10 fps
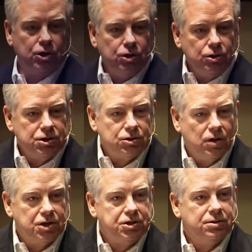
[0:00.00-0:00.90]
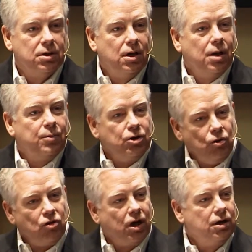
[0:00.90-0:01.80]
can do construction, but
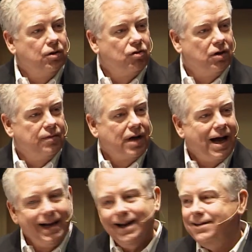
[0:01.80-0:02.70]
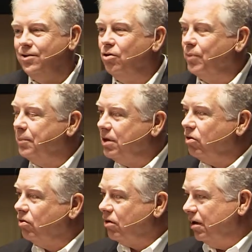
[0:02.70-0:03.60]
you say to yourself, I'd like to use my
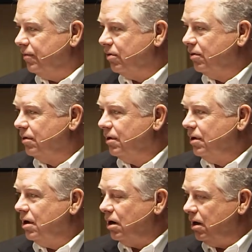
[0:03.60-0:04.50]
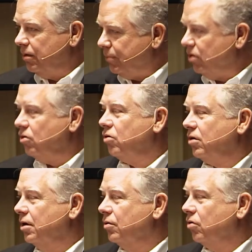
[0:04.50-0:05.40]
business gifts or business
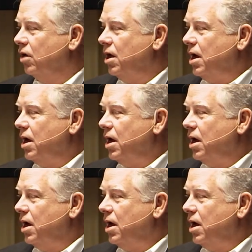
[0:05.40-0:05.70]
skills.